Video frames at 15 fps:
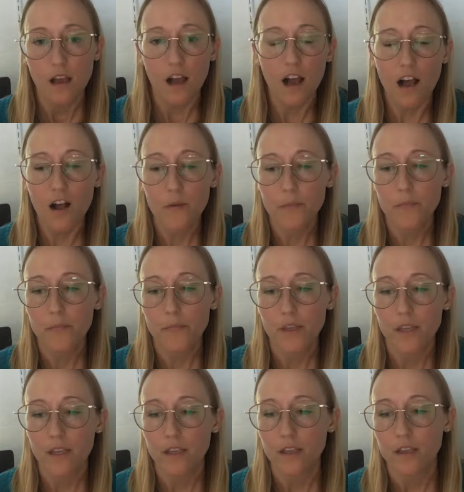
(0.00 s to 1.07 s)
And
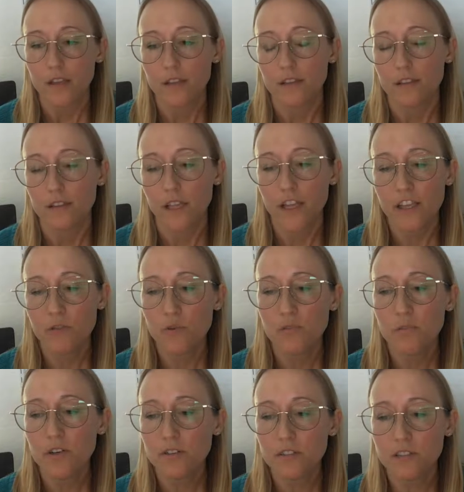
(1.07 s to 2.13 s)
then one
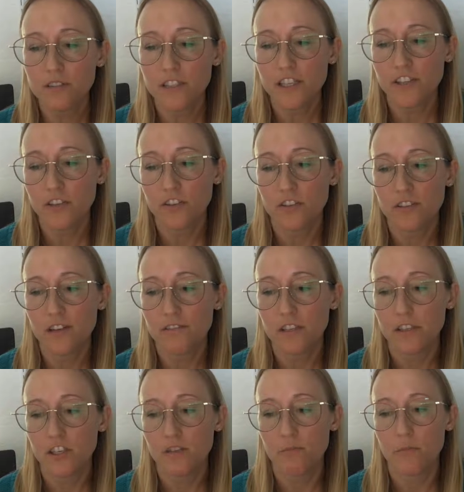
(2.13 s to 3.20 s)
person said you just have to
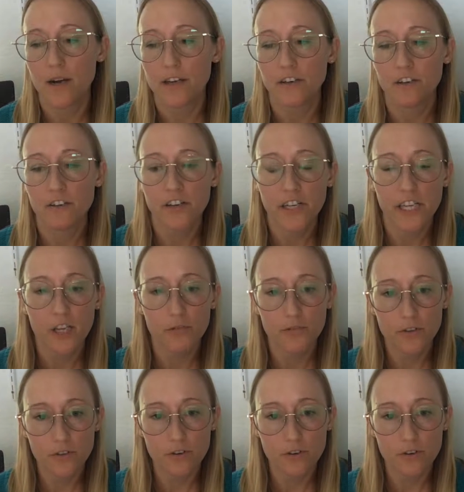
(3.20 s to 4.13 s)
keep monitoring it for